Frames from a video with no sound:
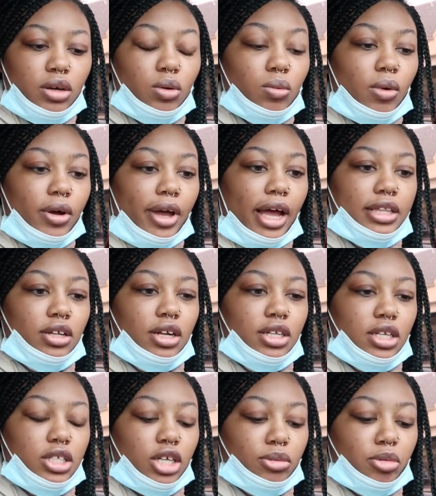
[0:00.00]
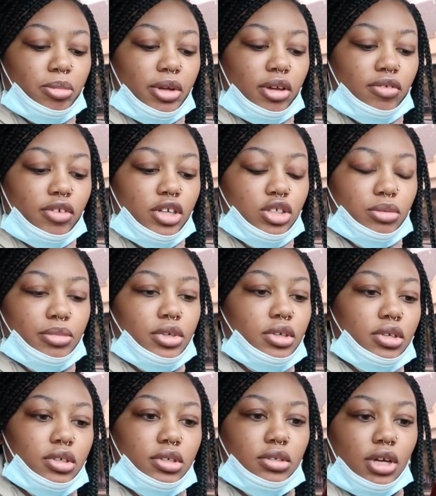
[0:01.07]
Oh, okay, I thought I did a dermaplaning facial, but
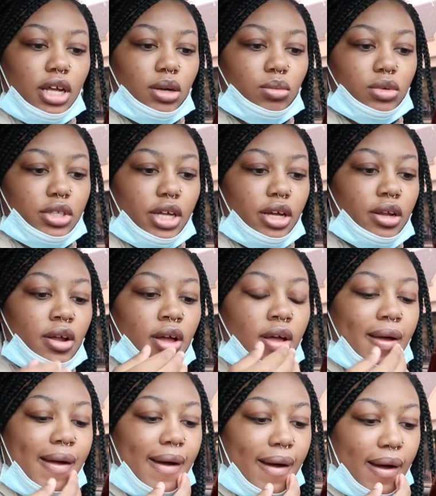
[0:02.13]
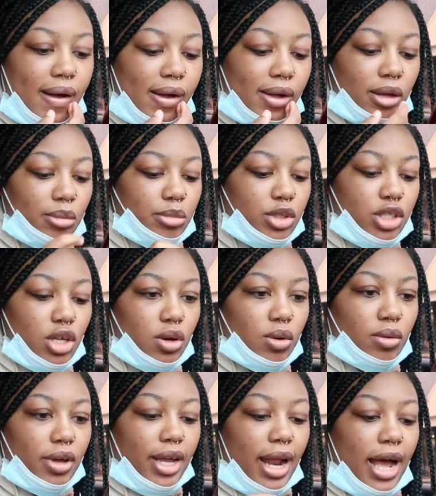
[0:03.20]
good, I didn't want that.
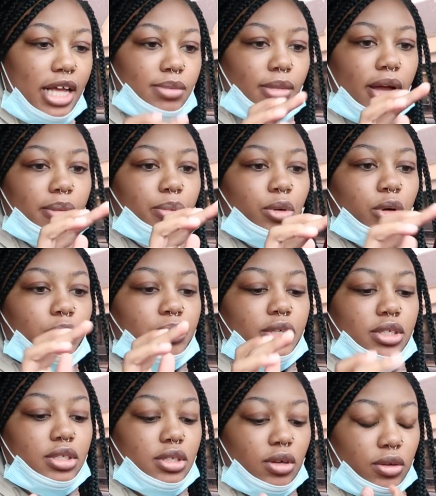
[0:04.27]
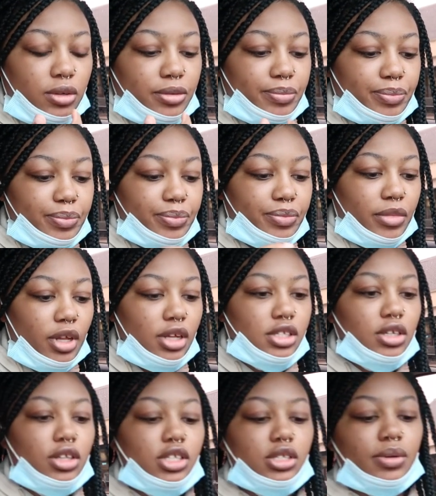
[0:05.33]
So it has my appointments. Hold on.
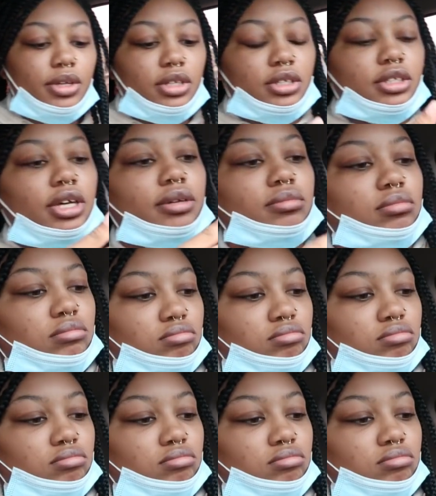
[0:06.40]
So this is what it looks like.